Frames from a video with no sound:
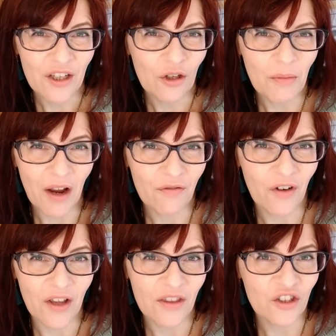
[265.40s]
you might
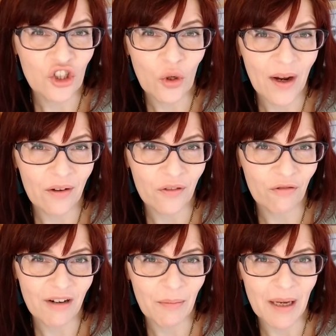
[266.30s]
find that 2 out of
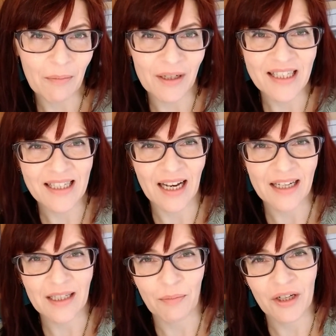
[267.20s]
3 people are
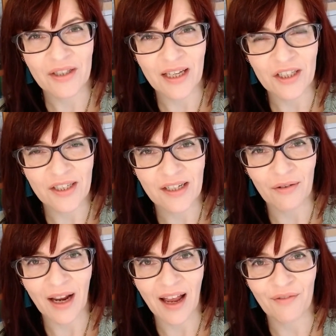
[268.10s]
selected, because they just
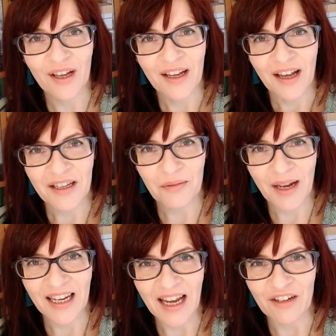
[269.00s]
don't have as many